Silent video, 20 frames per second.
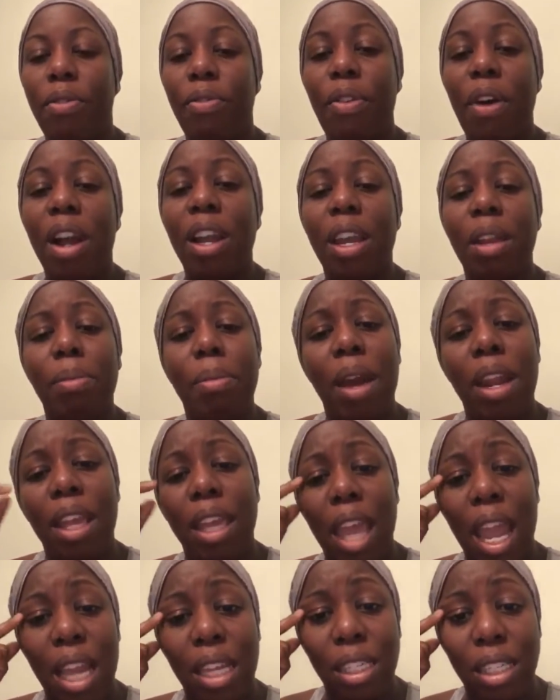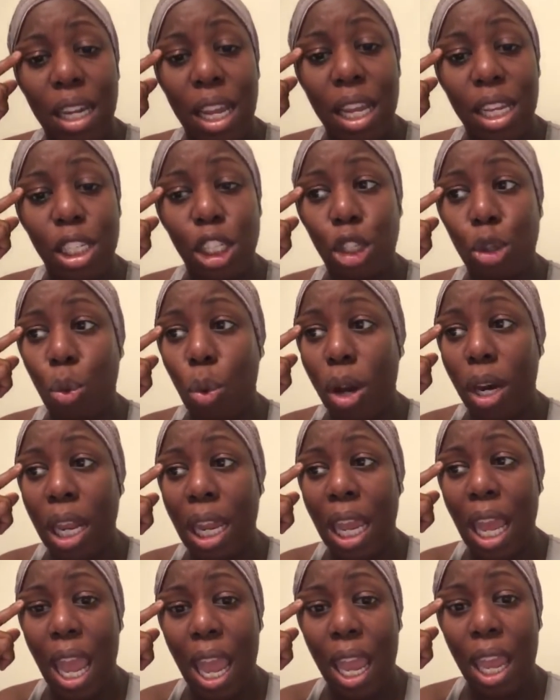Fucking medication is
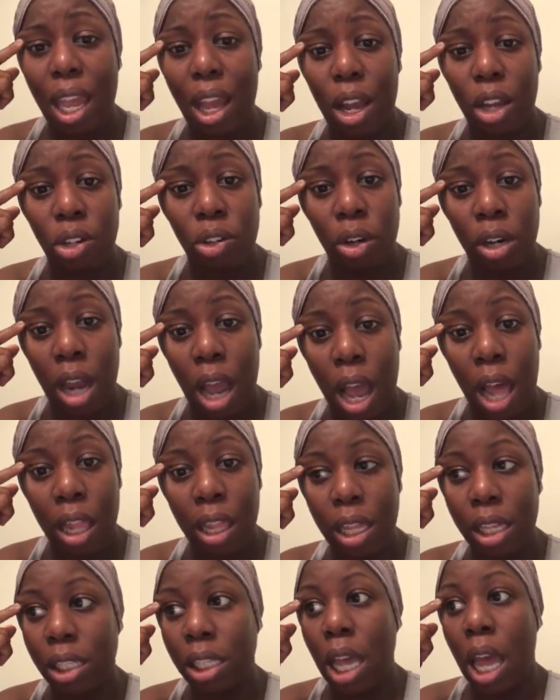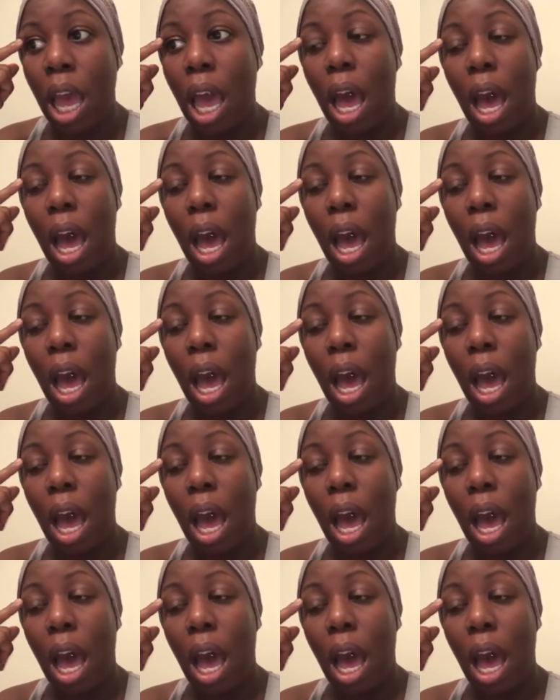$2,800.